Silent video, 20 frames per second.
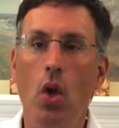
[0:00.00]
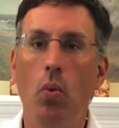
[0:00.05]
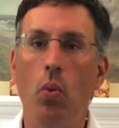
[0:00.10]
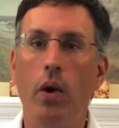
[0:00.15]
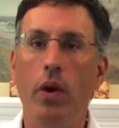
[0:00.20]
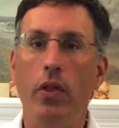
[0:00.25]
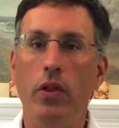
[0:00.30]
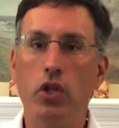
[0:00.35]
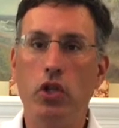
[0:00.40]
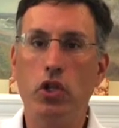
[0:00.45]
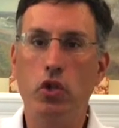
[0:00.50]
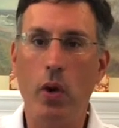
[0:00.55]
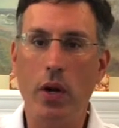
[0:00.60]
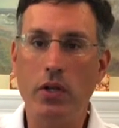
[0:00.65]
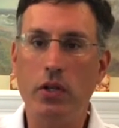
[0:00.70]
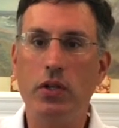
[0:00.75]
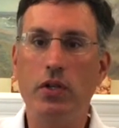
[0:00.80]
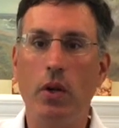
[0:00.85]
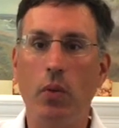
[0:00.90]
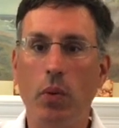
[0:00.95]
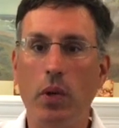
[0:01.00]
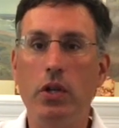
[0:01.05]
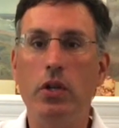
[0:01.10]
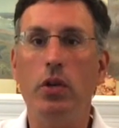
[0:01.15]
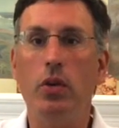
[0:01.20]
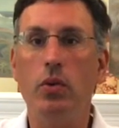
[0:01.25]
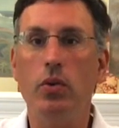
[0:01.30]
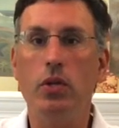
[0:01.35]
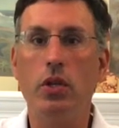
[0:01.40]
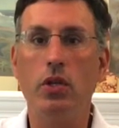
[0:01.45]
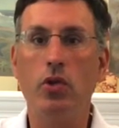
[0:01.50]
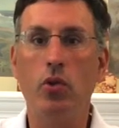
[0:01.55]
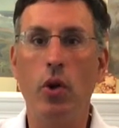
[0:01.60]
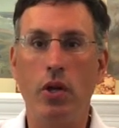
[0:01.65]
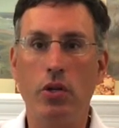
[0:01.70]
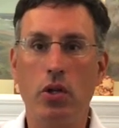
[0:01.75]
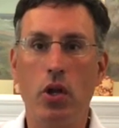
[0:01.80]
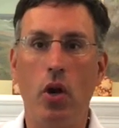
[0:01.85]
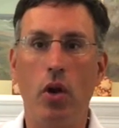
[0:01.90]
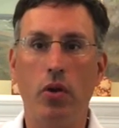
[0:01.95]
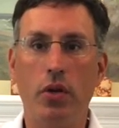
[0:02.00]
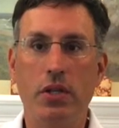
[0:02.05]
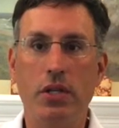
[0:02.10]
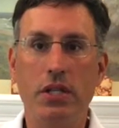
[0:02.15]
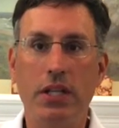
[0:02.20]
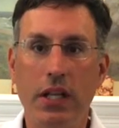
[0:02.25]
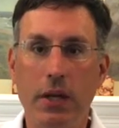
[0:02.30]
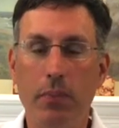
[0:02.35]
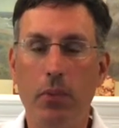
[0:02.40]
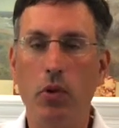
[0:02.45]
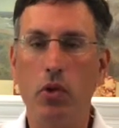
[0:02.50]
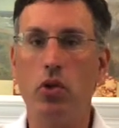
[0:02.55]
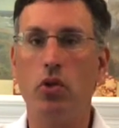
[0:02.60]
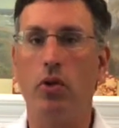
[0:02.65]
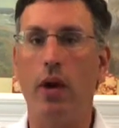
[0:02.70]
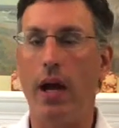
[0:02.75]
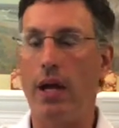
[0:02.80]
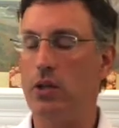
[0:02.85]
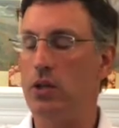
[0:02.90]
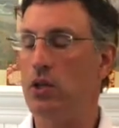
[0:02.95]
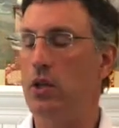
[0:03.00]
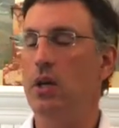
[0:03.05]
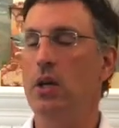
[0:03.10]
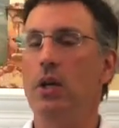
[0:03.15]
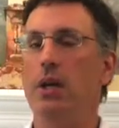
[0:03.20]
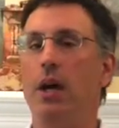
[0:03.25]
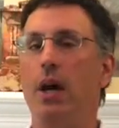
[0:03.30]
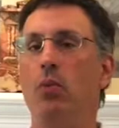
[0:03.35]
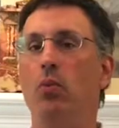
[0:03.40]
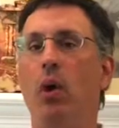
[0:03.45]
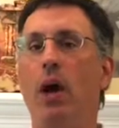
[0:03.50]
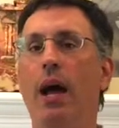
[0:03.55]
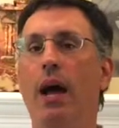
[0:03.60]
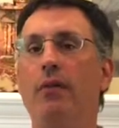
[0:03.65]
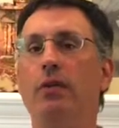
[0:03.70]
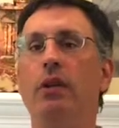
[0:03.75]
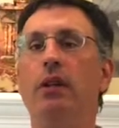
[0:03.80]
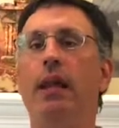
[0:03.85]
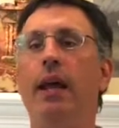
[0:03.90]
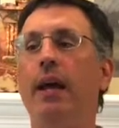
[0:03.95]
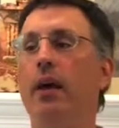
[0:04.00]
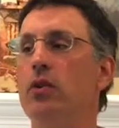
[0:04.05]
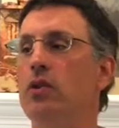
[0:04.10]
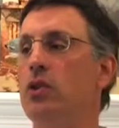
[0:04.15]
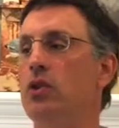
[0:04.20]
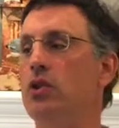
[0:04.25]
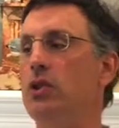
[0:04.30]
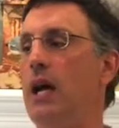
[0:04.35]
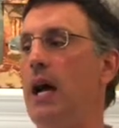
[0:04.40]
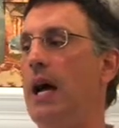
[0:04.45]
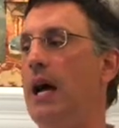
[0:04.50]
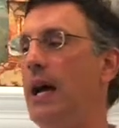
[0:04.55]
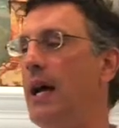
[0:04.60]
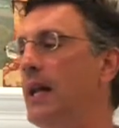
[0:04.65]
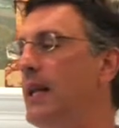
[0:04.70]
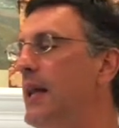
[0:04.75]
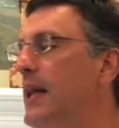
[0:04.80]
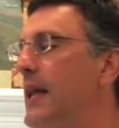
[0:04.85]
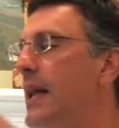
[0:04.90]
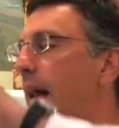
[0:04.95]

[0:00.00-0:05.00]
One of the stretches that we do is a stretch called a sleeper stretch, and we'll have you lay on your side,